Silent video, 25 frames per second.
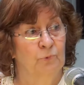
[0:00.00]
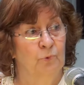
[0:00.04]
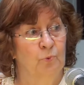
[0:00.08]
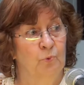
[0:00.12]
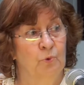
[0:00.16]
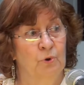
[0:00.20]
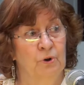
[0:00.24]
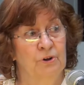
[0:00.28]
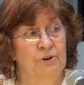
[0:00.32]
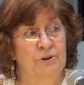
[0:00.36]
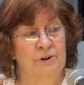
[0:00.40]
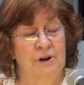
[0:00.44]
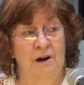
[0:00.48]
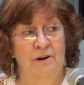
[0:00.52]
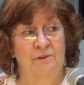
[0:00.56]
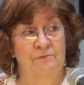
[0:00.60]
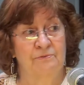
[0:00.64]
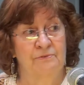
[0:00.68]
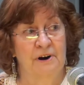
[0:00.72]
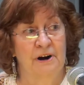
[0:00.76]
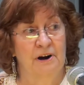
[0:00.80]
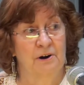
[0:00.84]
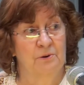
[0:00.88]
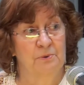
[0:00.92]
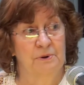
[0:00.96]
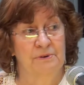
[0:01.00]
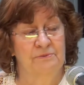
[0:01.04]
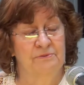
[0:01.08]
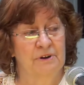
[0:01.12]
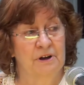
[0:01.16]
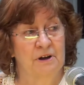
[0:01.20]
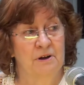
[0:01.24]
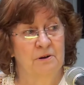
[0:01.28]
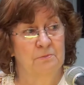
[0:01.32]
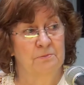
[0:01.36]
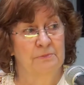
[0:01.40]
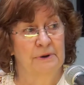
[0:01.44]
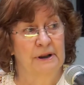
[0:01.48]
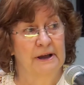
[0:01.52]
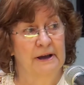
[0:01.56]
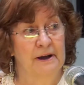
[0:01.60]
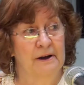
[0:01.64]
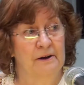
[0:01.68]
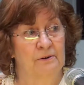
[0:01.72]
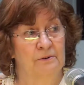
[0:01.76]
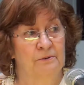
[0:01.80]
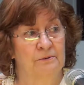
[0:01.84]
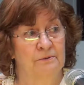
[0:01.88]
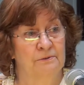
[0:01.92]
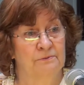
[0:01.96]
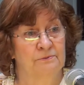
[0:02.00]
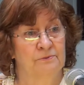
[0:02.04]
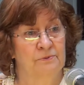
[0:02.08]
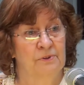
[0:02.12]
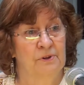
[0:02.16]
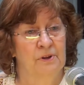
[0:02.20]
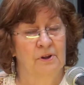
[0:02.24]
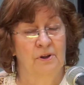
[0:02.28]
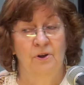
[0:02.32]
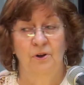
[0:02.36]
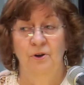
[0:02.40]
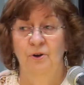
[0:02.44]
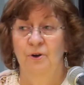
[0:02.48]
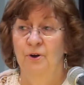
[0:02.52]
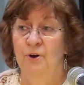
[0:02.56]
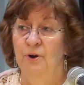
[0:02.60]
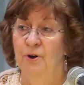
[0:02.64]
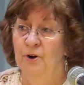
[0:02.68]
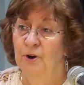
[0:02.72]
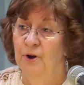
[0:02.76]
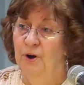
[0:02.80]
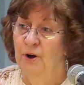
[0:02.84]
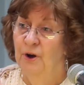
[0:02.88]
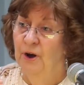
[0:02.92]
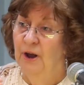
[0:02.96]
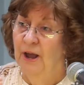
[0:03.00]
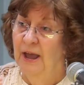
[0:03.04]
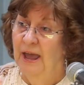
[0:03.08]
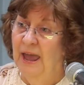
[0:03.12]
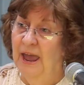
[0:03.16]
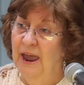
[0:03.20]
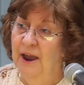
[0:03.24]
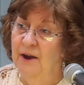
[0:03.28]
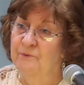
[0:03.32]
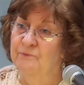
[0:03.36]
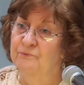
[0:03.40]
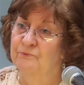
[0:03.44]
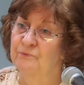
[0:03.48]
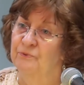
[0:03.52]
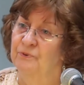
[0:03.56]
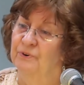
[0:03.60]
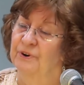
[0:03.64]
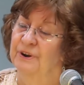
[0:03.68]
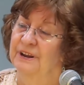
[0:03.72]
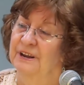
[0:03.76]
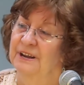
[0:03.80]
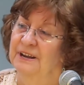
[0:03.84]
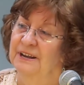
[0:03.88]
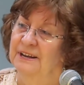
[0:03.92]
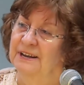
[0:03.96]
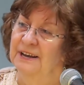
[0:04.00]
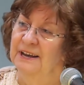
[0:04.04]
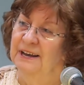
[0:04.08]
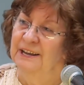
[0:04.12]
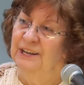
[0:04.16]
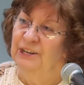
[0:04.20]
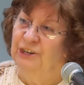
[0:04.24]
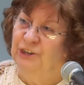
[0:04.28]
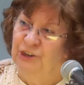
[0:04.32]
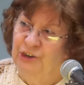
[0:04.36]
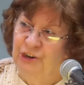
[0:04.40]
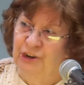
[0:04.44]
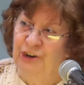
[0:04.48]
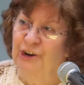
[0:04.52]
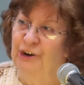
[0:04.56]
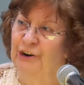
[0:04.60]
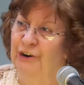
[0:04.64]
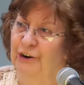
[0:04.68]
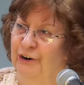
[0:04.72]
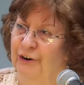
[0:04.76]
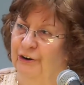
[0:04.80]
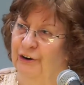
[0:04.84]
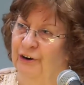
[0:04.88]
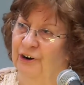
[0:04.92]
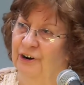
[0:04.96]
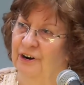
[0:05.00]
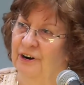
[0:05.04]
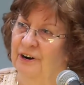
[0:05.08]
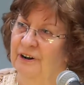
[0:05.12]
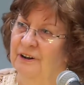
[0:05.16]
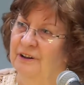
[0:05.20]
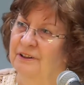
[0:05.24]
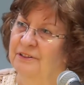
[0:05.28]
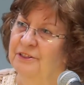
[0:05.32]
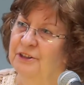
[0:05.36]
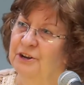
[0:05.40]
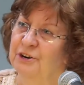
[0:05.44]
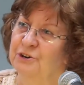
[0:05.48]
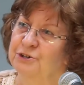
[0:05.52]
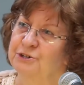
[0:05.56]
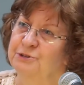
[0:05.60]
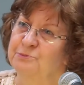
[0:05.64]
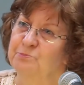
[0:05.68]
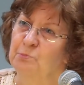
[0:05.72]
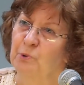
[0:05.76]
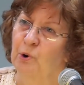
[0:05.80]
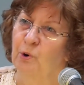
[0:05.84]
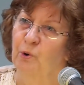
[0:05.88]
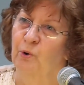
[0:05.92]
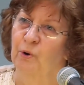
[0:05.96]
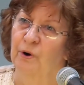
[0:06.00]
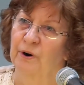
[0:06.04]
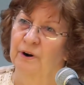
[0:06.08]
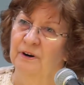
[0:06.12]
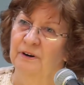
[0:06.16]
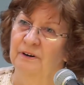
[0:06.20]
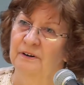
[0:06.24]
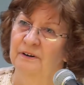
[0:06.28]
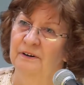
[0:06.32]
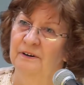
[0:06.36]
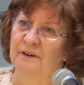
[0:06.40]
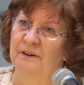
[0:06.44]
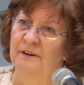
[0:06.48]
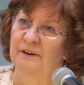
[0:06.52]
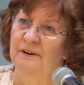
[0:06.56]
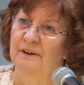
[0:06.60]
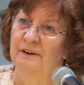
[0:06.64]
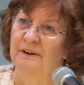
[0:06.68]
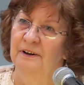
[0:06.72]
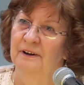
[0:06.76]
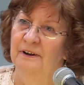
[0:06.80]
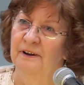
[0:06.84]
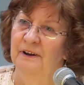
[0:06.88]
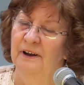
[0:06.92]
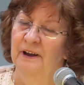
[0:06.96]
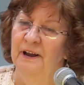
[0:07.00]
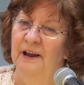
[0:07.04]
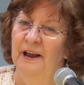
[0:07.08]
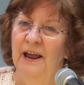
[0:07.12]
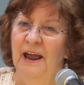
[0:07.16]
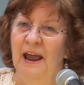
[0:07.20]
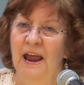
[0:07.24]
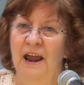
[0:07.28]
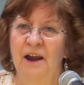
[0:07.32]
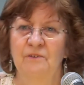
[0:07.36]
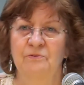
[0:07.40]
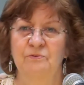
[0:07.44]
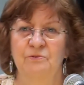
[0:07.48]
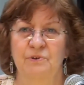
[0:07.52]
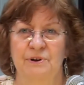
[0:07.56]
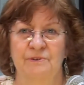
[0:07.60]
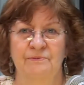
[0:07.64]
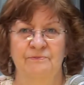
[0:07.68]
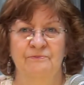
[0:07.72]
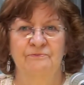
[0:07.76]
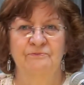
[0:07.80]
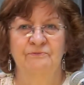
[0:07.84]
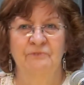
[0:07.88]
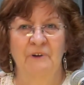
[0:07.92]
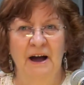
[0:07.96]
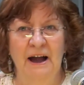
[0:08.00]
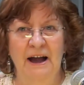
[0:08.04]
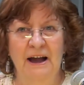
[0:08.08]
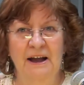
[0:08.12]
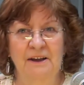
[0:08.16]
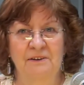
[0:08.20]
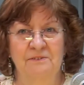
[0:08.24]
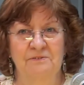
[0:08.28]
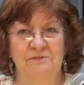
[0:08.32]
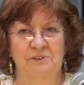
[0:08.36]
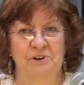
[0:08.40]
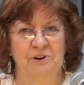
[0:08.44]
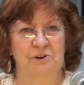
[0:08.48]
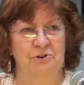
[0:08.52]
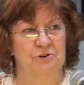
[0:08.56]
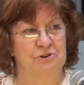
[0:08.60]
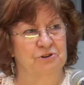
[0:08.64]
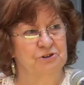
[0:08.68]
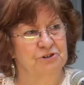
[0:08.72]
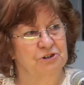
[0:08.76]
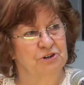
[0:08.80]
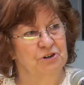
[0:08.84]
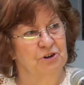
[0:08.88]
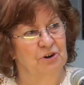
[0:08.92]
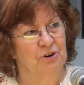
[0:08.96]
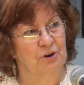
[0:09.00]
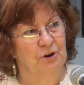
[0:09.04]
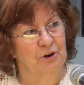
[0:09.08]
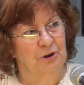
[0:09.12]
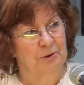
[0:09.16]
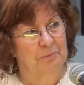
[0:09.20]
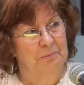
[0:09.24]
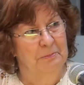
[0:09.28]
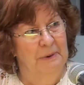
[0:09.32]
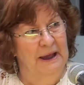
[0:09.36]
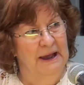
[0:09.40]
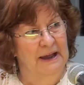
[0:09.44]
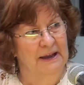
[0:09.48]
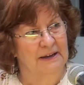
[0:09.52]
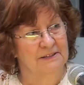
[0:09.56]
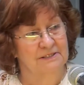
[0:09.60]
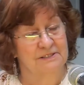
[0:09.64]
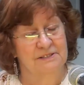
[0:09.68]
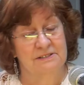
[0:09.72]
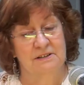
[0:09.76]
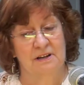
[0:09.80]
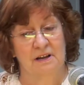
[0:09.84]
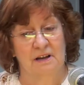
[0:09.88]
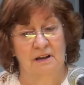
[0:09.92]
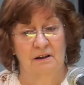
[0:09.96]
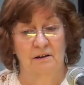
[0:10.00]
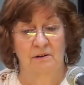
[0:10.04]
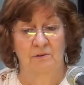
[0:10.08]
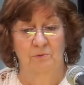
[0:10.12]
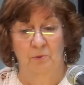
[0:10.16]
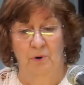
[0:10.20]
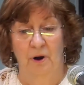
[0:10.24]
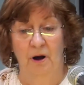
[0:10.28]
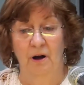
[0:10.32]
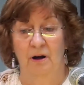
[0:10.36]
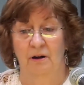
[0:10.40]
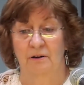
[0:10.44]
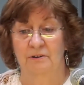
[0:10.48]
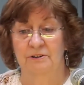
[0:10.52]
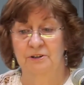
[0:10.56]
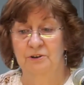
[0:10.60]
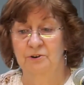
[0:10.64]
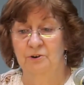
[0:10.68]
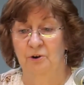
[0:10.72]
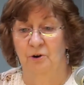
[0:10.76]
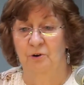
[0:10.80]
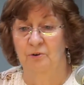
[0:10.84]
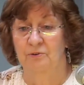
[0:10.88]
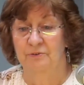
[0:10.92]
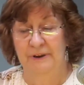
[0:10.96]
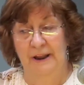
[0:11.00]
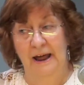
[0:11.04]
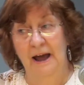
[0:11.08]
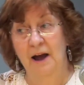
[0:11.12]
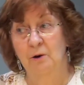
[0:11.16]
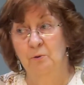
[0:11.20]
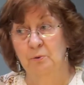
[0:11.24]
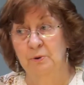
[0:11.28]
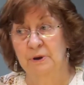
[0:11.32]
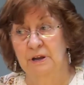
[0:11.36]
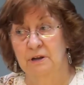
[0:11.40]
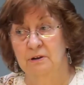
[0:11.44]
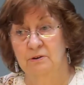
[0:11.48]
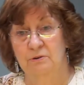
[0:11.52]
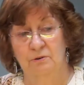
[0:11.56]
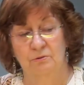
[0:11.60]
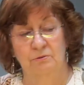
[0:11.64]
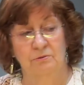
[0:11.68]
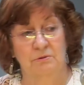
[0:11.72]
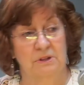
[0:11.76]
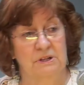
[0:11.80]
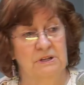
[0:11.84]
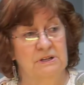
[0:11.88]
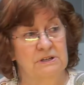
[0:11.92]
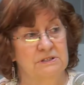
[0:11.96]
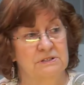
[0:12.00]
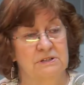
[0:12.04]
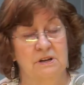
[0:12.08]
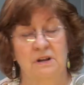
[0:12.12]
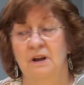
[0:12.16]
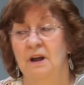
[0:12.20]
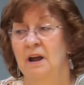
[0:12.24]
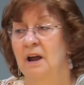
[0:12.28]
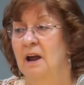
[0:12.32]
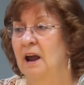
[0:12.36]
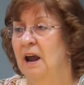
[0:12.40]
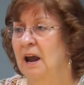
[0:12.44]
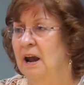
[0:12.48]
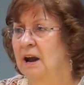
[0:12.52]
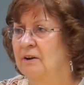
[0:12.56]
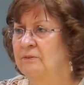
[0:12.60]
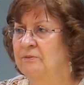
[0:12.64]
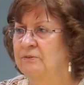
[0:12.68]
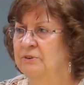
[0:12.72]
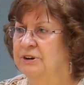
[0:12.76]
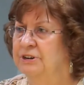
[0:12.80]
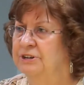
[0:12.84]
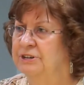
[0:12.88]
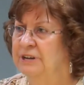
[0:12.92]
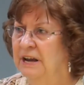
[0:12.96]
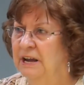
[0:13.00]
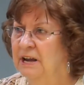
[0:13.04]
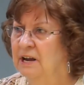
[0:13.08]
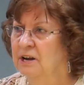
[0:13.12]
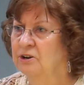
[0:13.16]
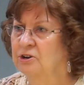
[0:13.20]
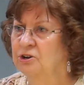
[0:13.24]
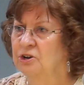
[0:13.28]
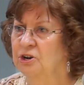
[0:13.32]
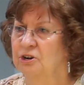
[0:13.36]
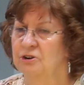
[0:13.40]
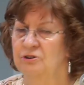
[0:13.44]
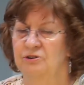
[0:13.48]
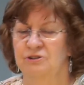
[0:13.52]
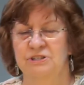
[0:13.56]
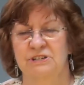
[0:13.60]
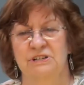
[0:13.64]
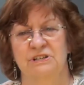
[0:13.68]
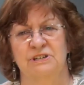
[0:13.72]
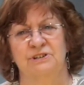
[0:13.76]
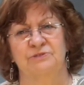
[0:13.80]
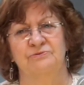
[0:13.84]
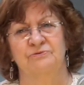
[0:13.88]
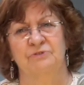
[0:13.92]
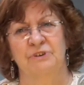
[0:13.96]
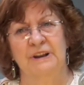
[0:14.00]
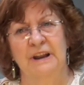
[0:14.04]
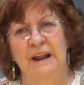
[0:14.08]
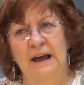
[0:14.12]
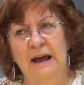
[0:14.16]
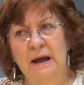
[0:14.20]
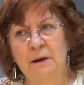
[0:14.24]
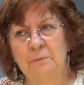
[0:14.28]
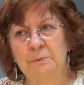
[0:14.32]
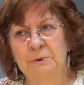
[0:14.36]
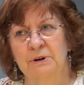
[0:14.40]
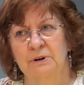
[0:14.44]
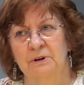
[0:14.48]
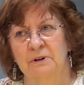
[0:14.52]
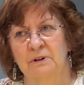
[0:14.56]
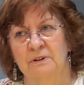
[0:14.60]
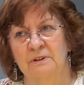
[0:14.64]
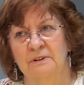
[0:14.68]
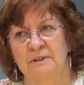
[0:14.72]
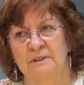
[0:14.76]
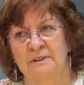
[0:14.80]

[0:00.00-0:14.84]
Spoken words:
Well, look how far we've come now. Every year, there's more. Every 5 years, you look back and say, wow, now we can do this. Every 10 years is phenomenal.